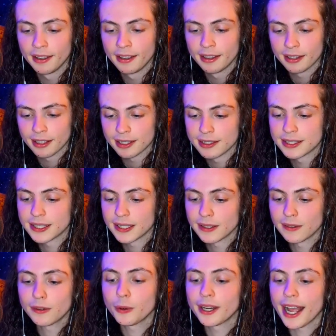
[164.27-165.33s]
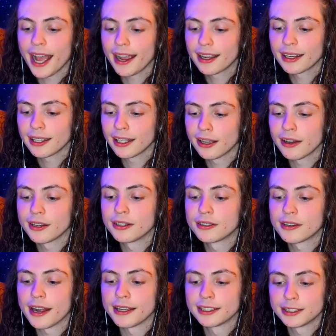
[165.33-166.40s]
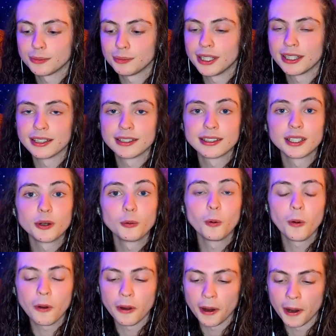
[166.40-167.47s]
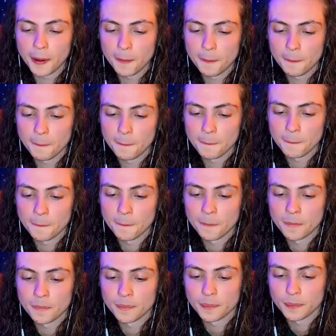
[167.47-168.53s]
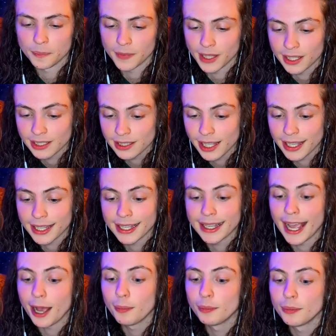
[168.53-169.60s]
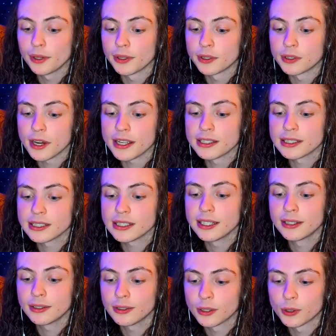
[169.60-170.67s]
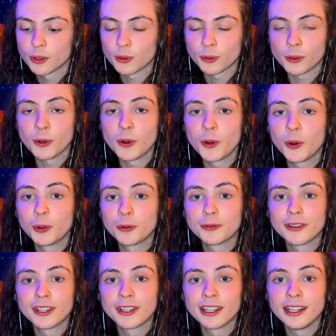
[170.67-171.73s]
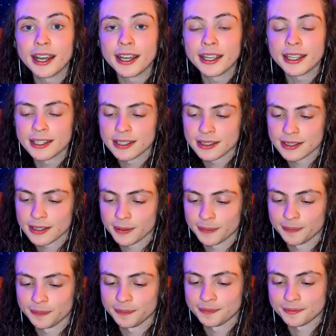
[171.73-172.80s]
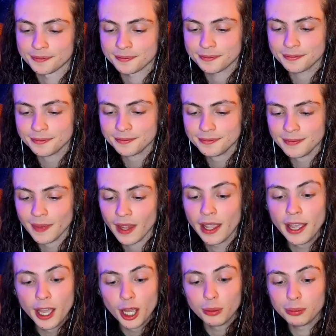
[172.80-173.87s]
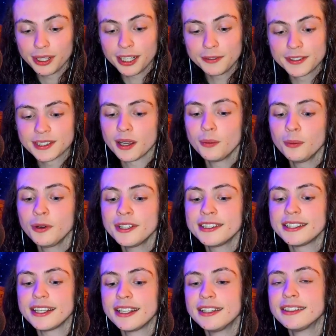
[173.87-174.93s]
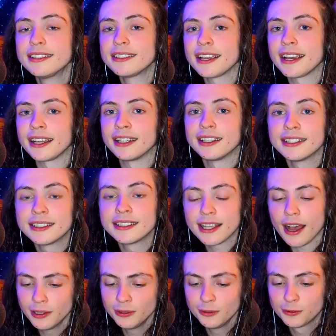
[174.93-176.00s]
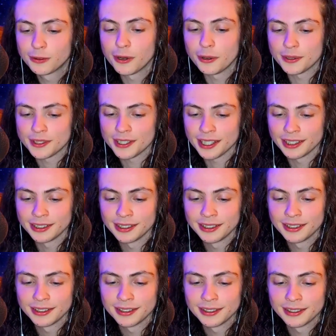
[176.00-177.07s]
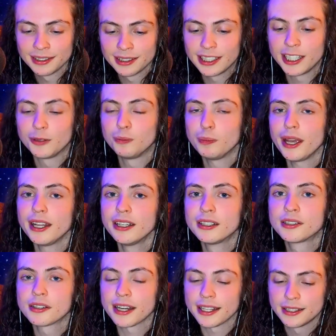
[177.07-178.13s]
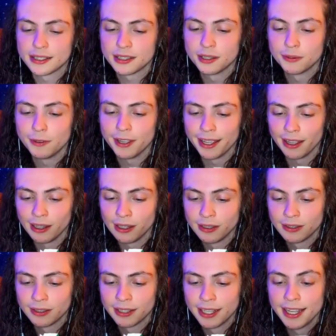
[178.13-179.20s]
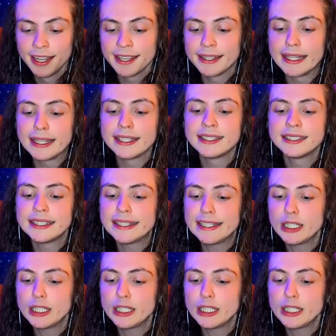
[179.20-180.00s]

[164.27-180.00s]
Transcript: Consider what acting on trust means in a war. It's like a gambler trusting the throw of the dice. But if someone's insight is unfrozen, it penetrates the veil. They see